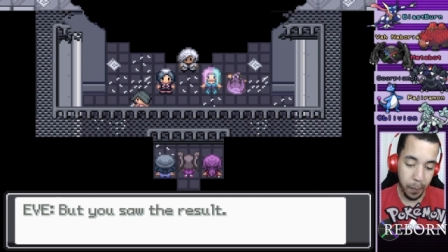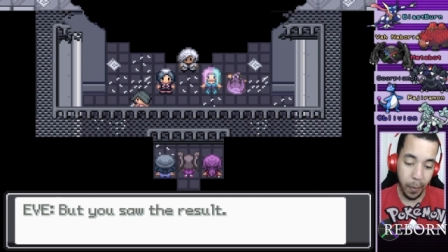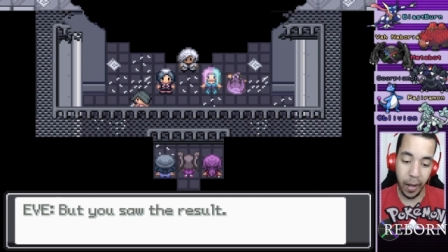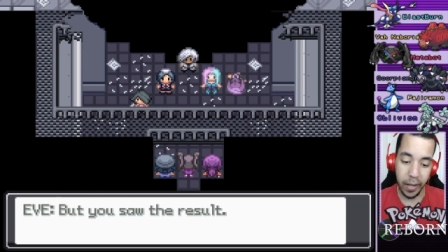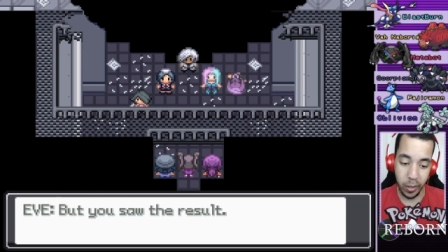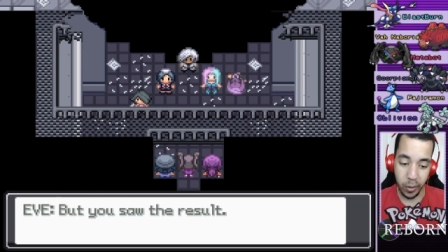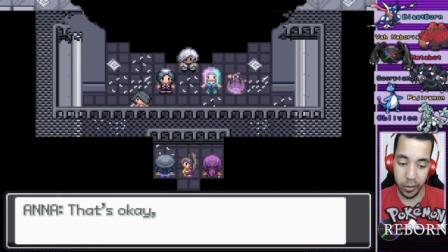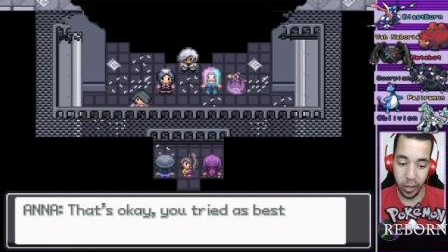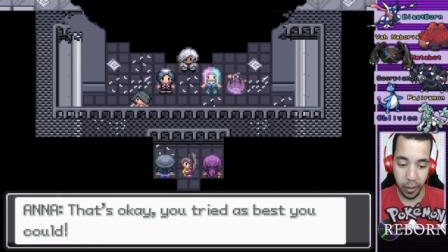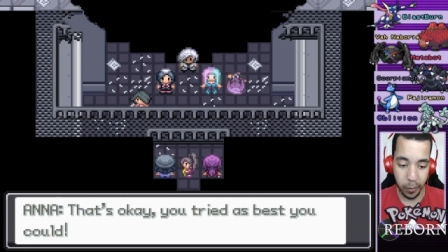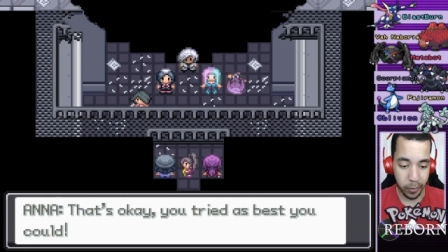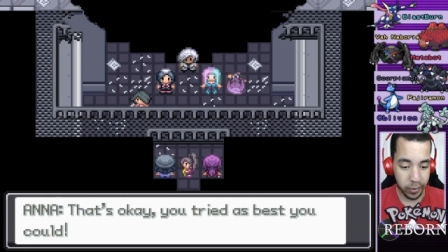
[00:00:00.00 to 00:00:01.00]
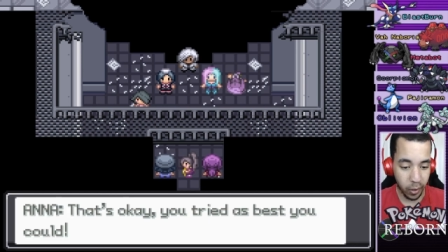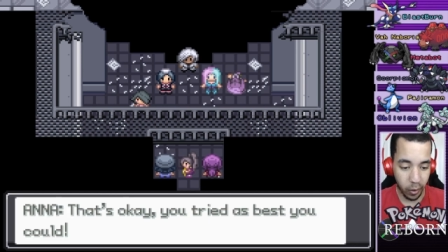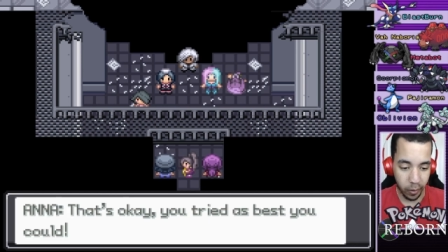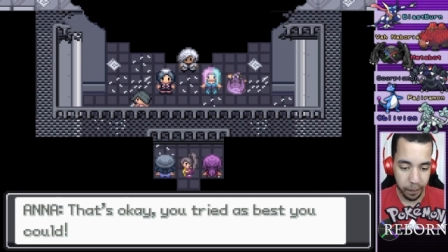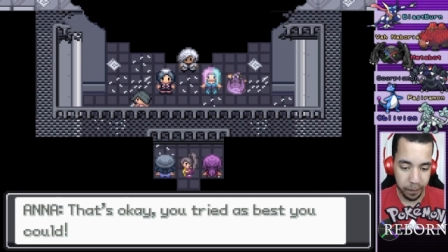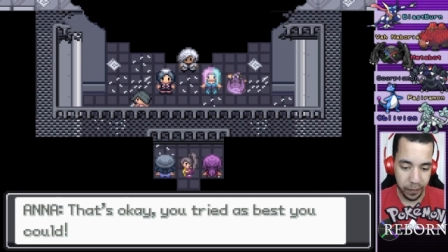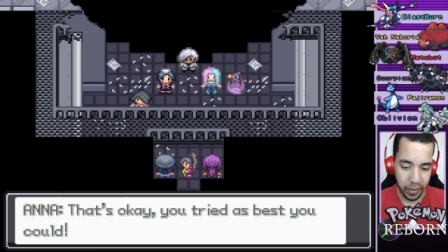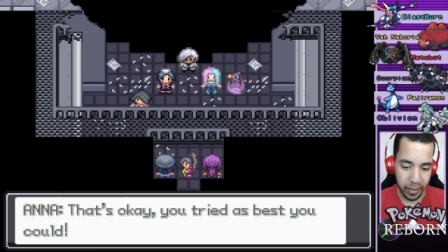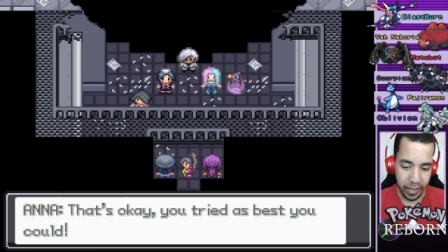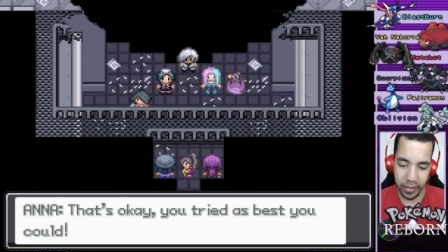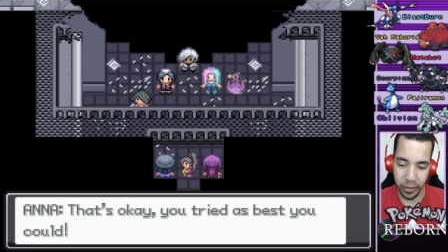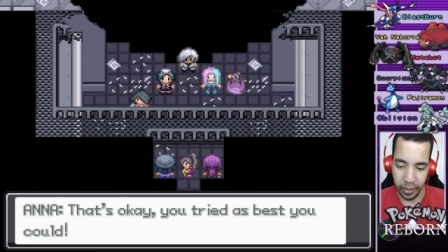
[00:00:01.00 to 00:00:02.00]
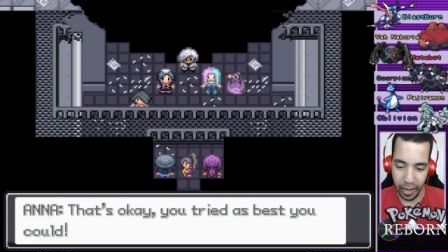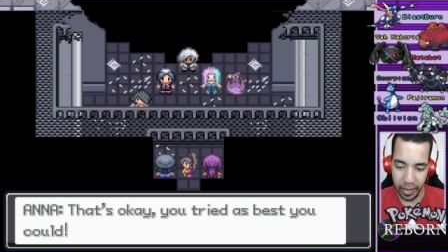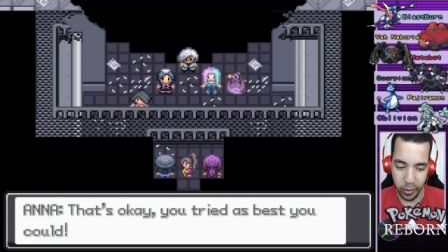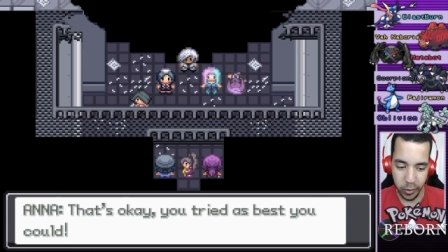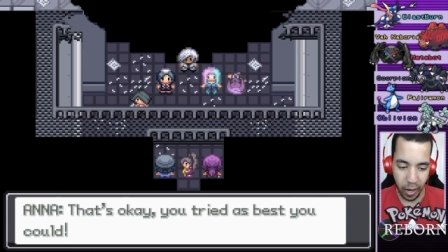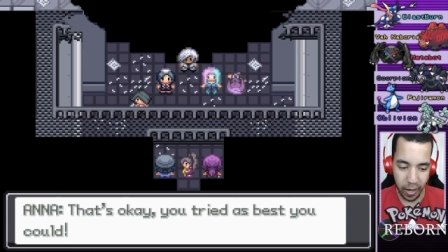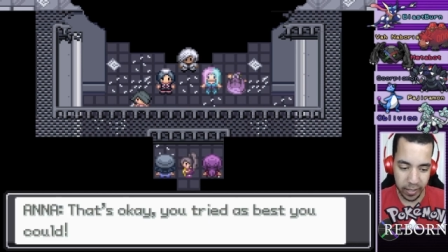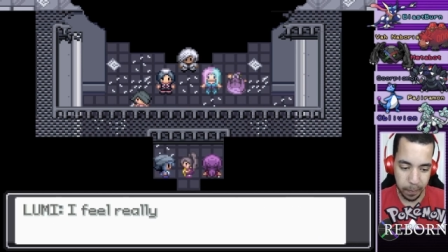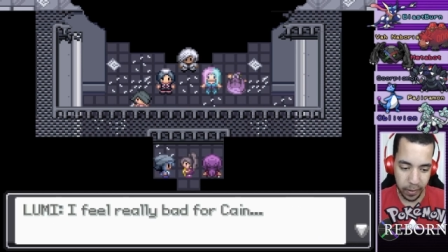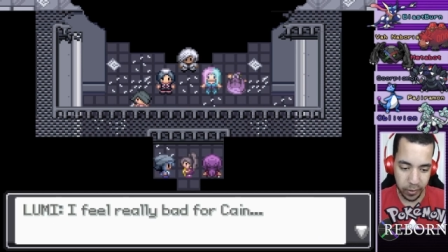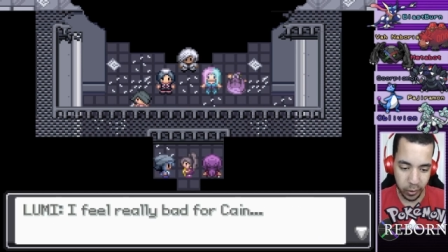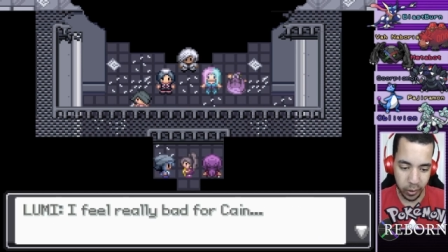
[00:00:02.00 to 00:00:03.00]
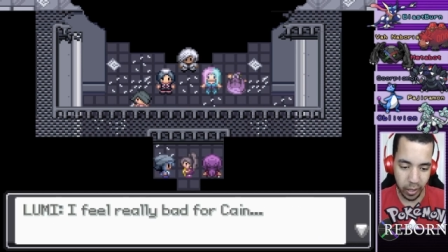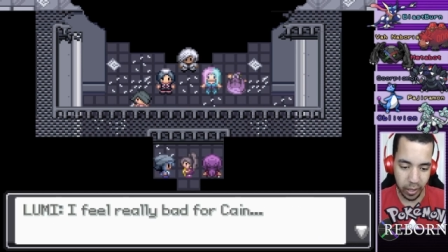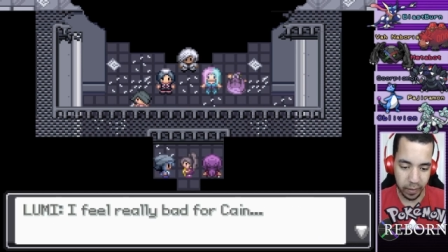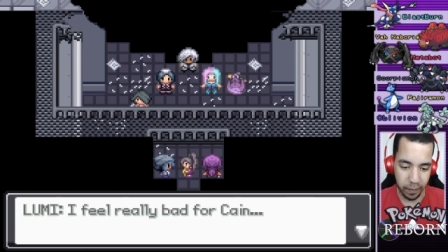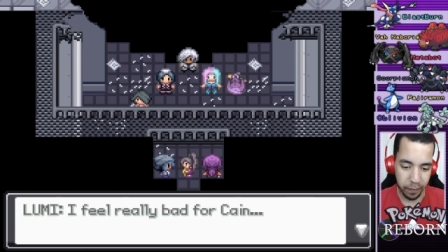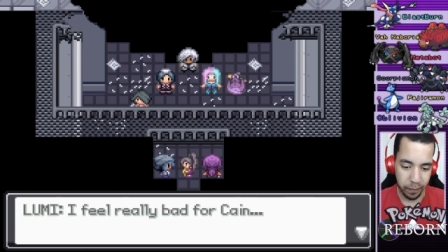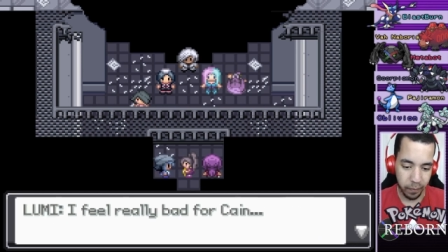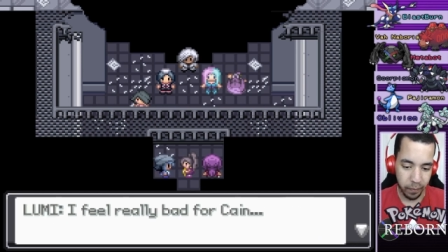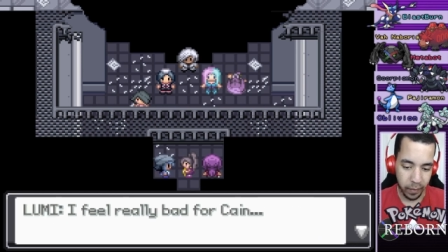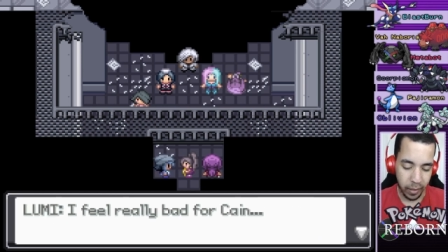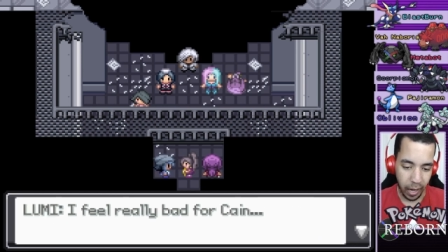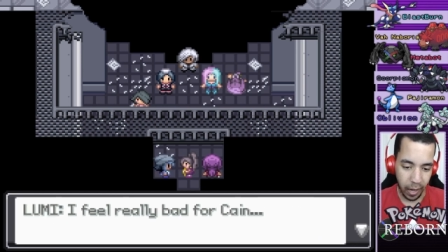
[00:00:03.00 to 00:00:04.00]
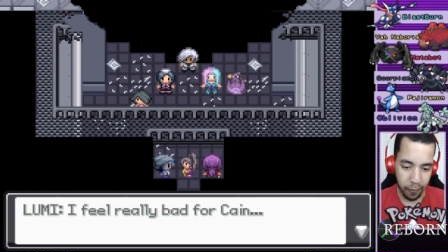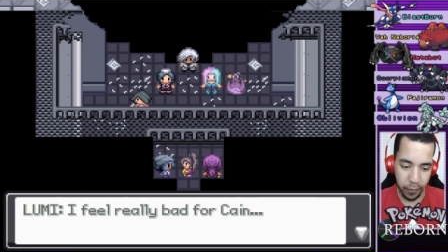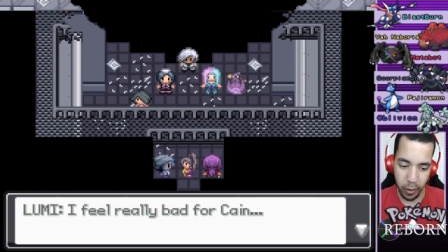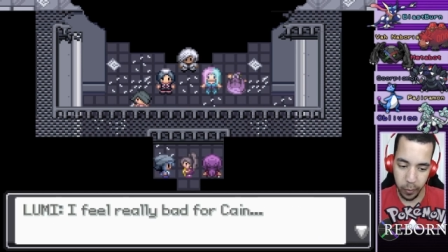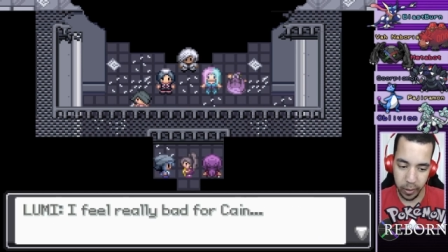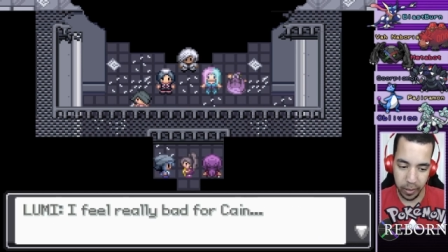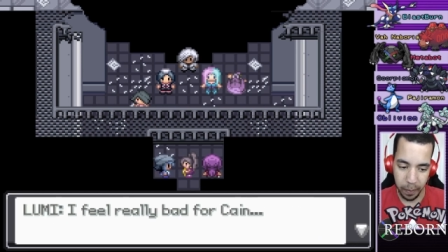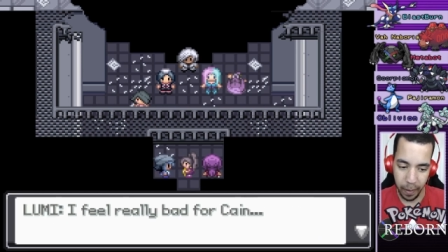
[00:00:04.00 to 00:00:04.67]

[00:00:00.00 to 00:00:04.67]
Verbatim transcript: But you saw the result. That's okay, you tried as best you could. I feel really